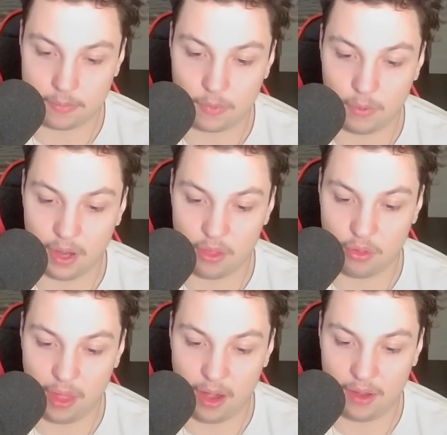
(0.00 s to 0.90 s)
I'm gonna
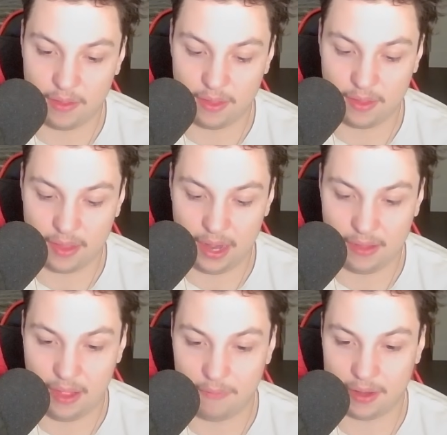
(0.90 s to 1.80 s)
honestly, this guy doesn't
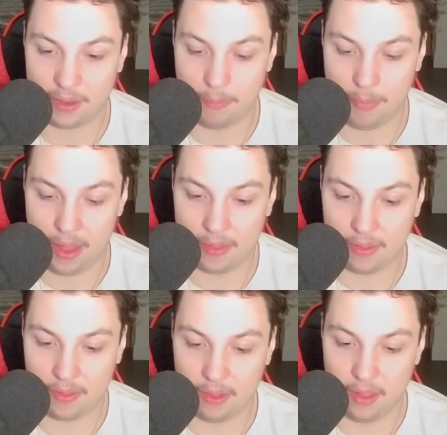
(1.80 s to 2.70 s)
have like the
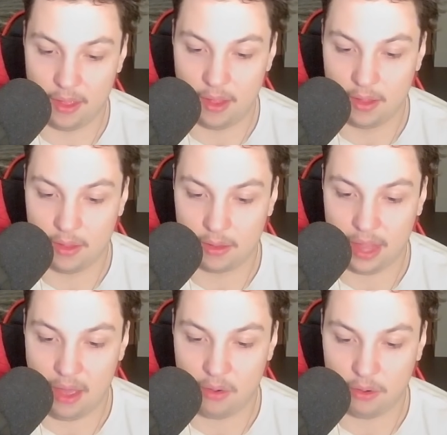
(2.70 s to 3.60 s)
best
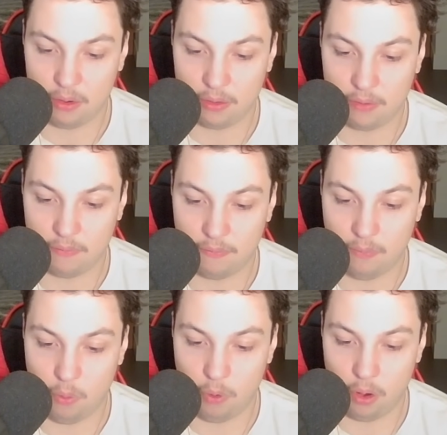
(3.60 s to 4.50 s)
counters
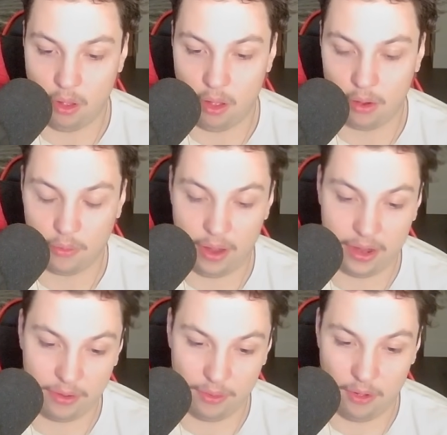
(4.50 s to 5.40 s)
for Hog
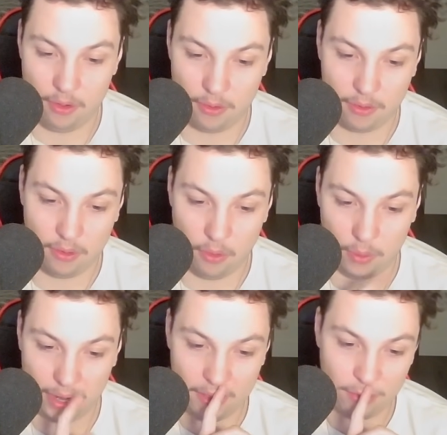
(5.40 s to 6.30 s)
Rider though, so we
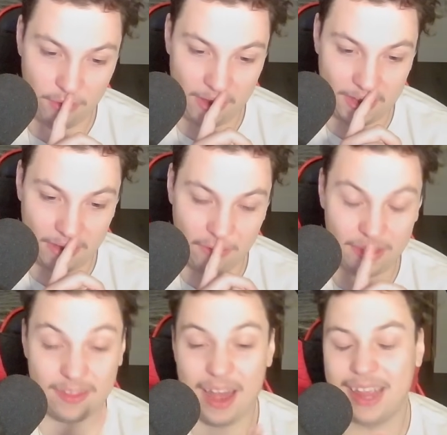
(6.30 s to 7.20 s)
gotta try and take. Well, he's got a